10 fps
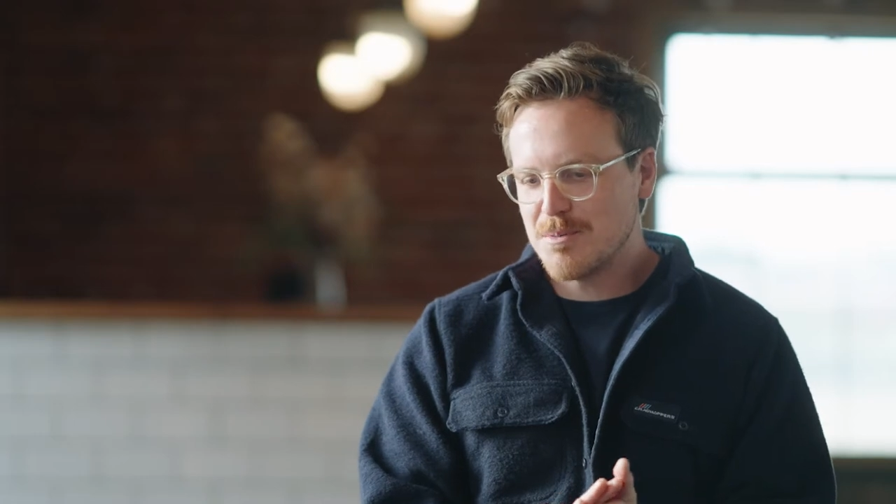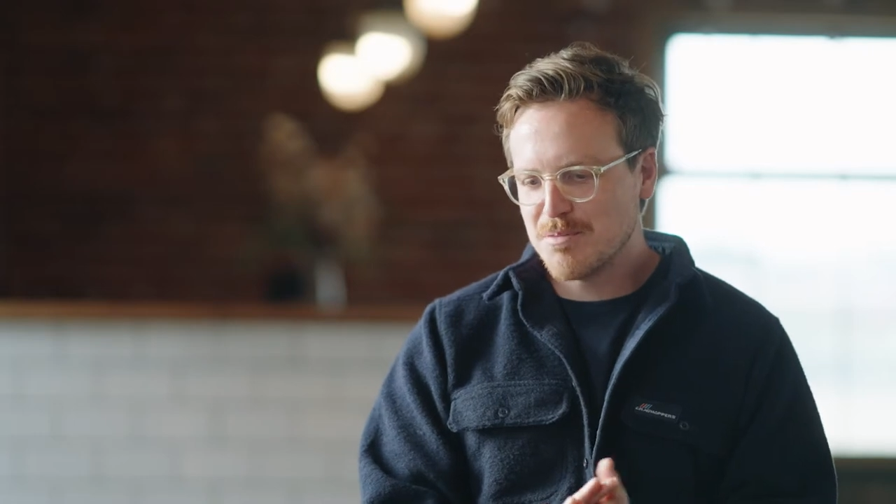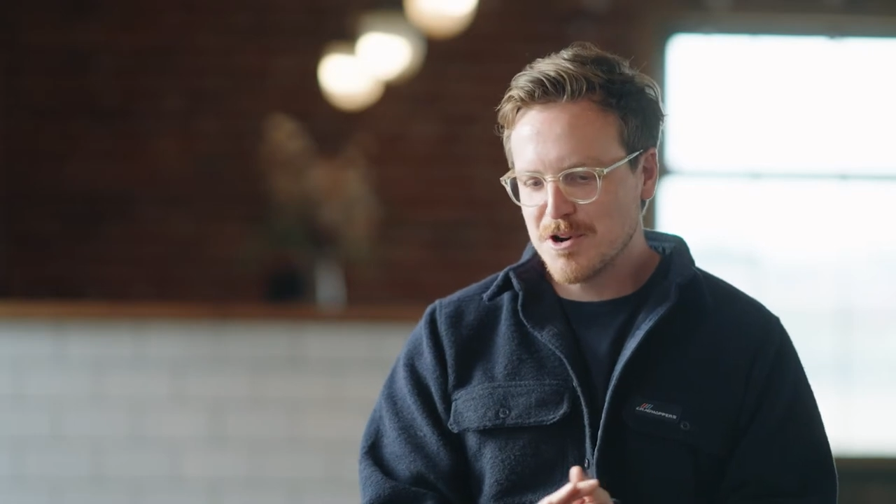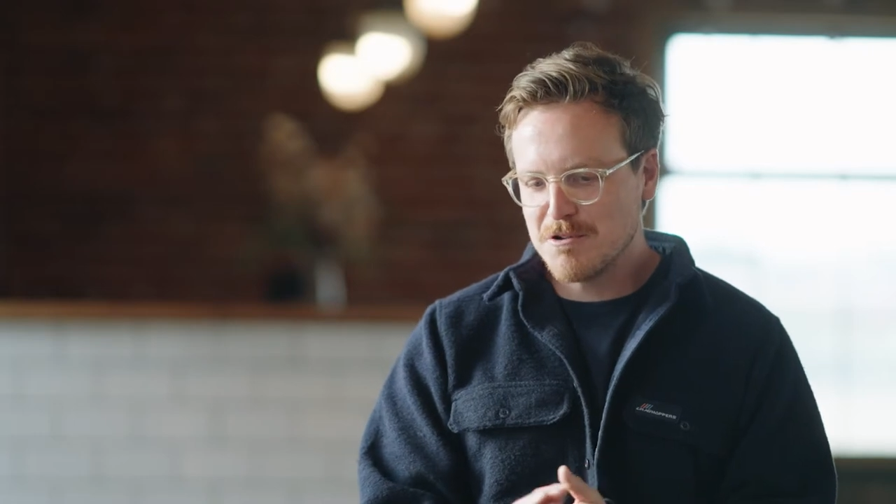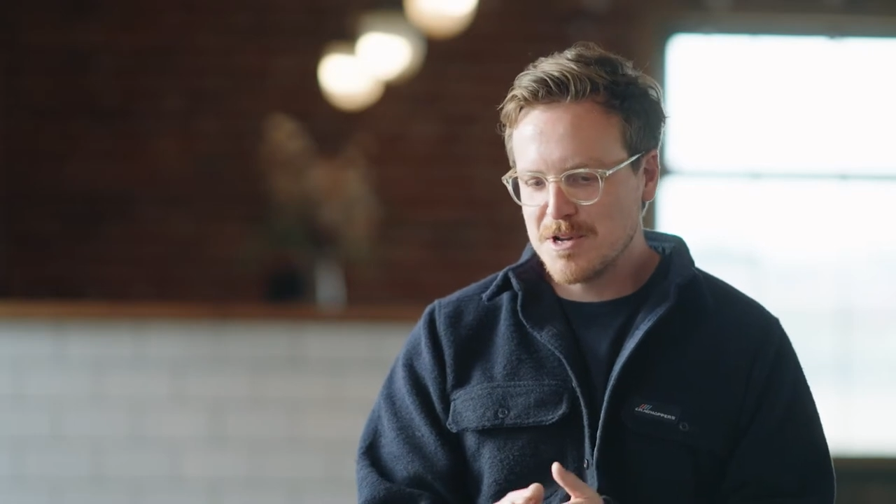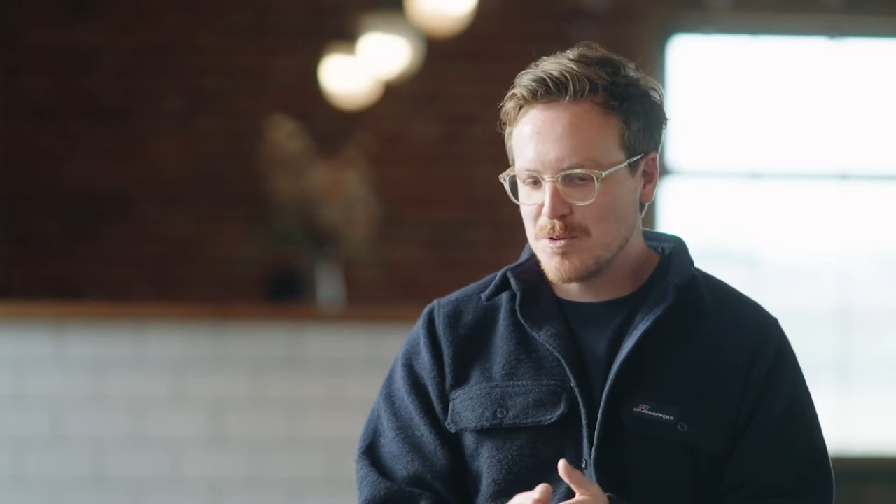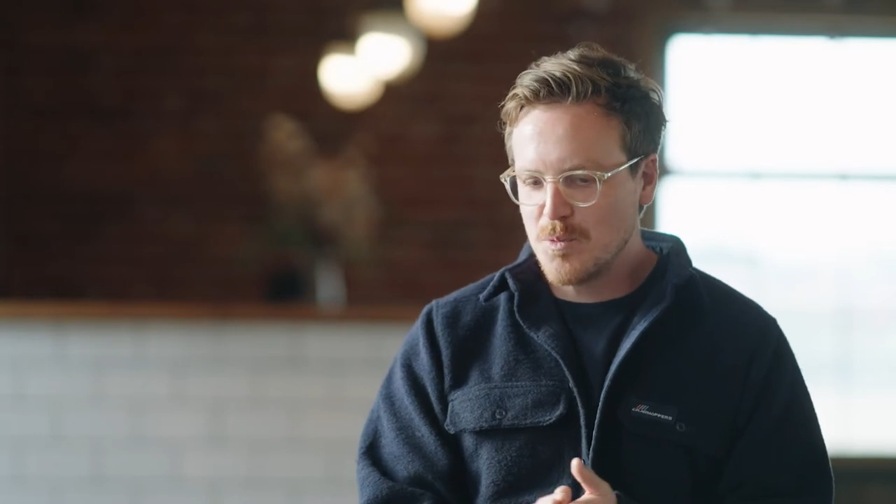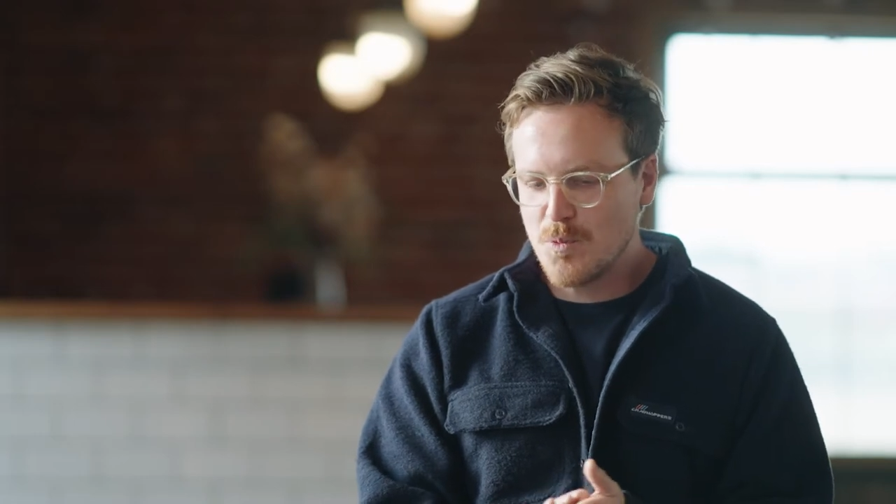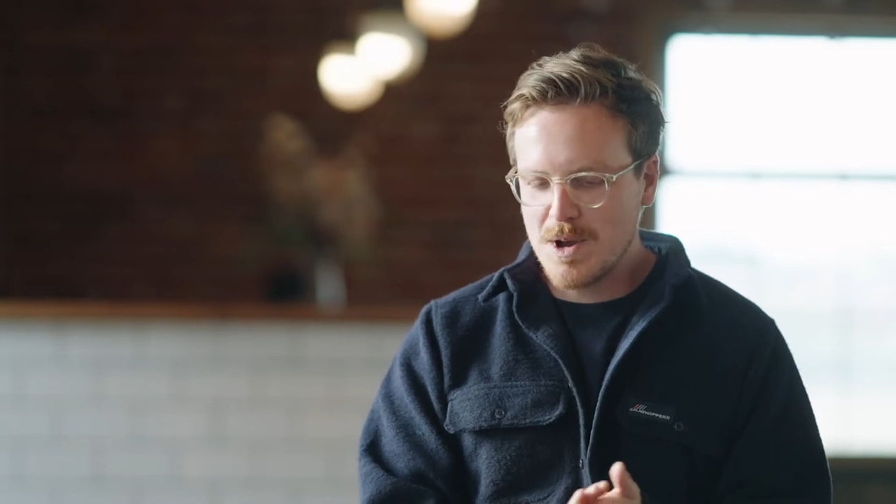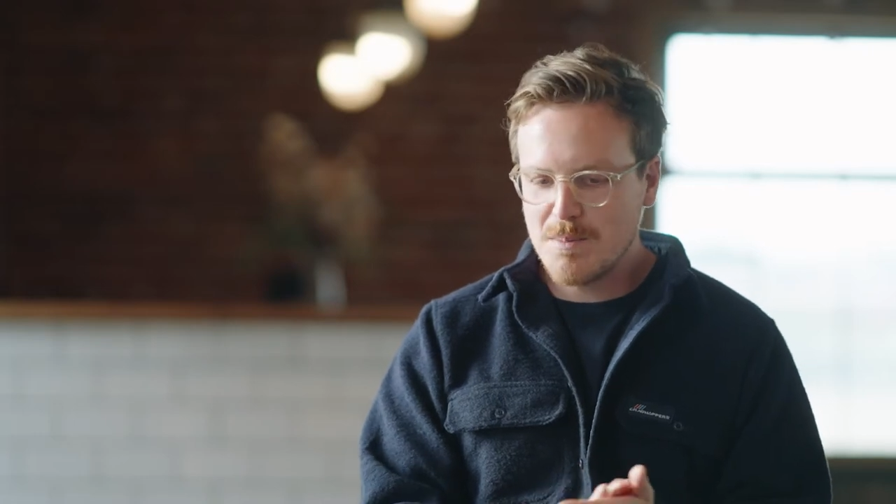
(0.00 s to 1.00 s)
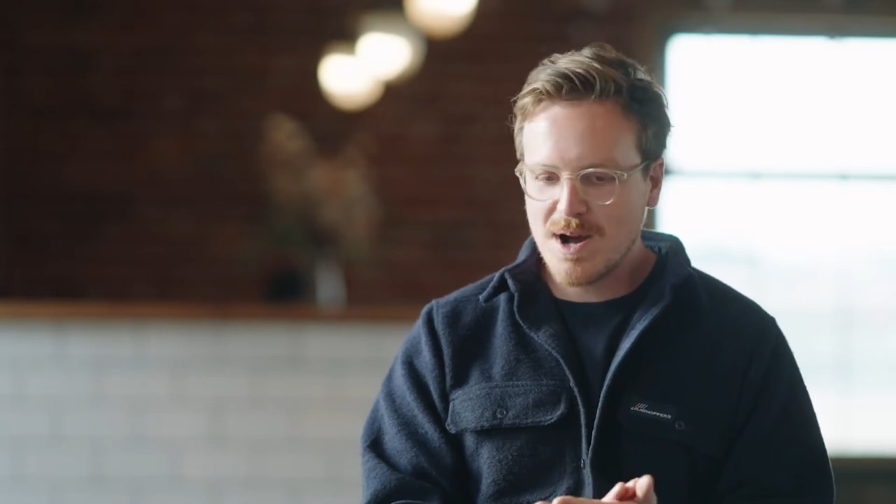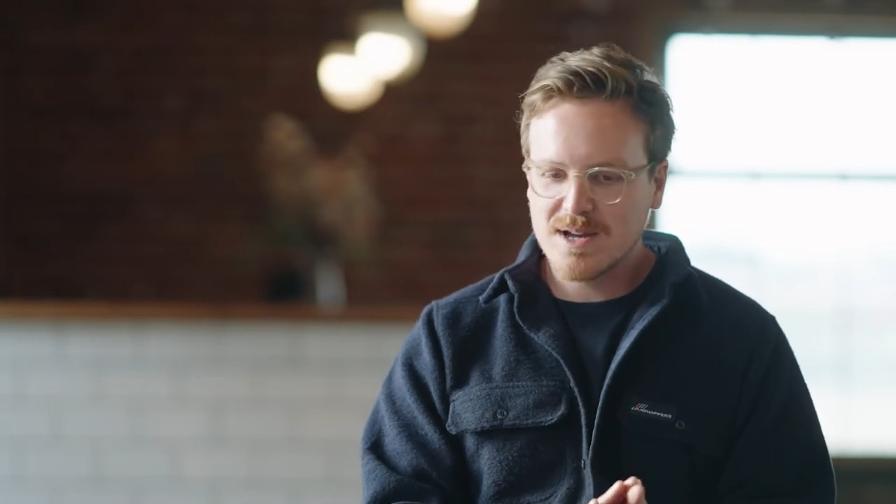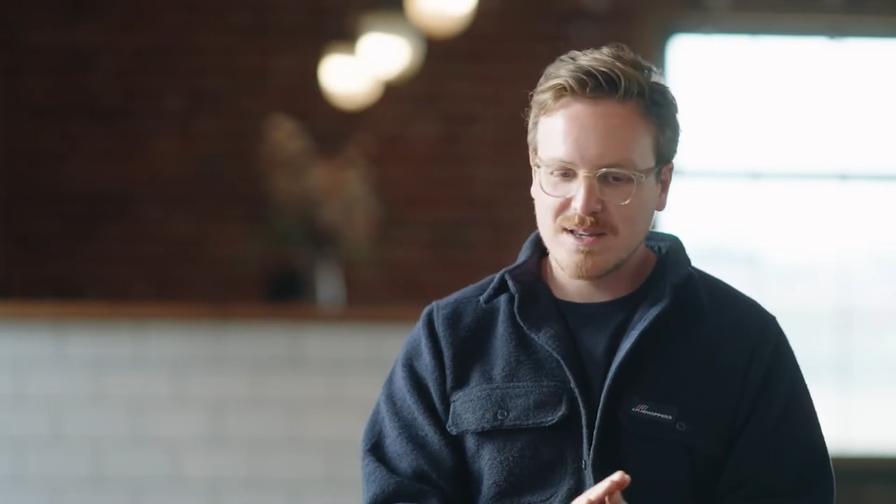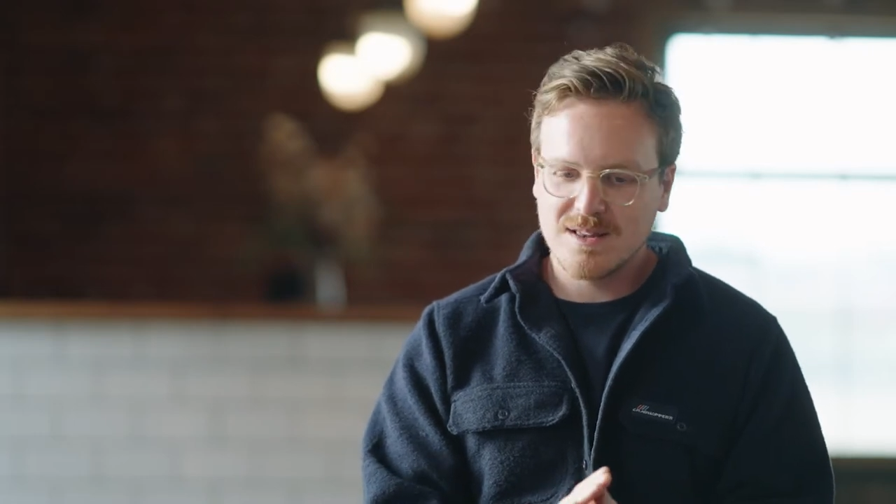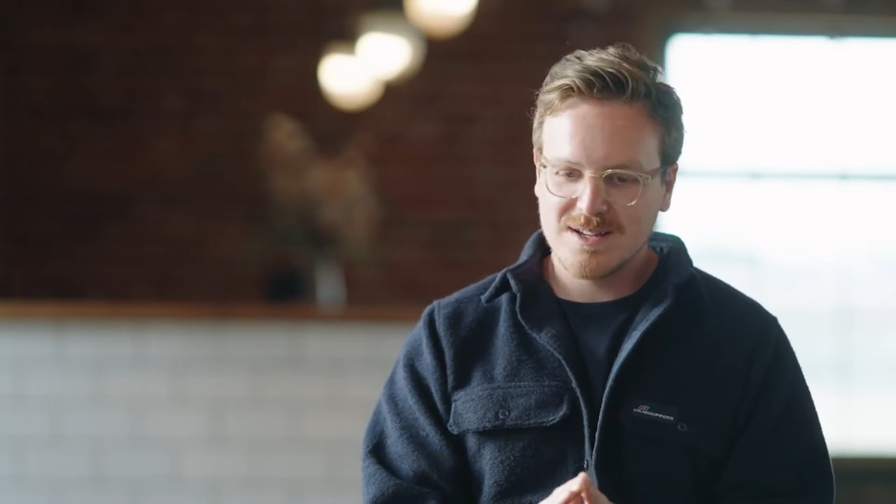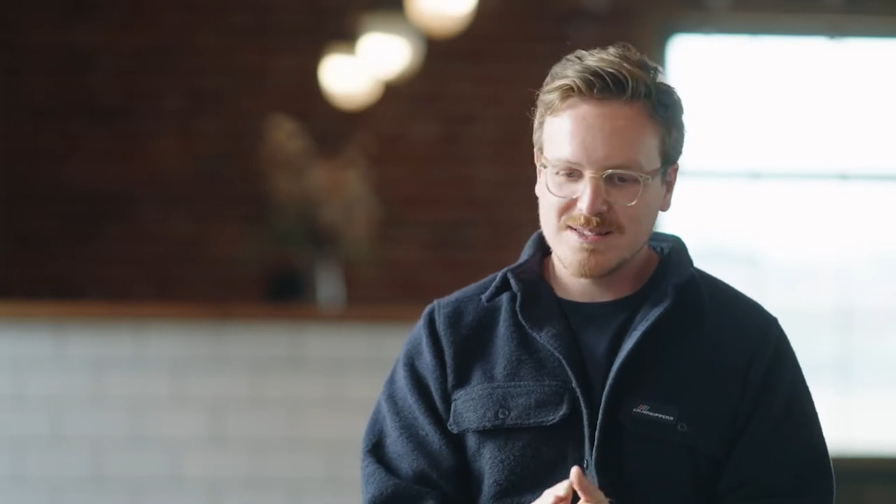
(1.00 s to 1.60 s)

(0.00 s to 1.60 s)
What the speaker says: brewery way back in like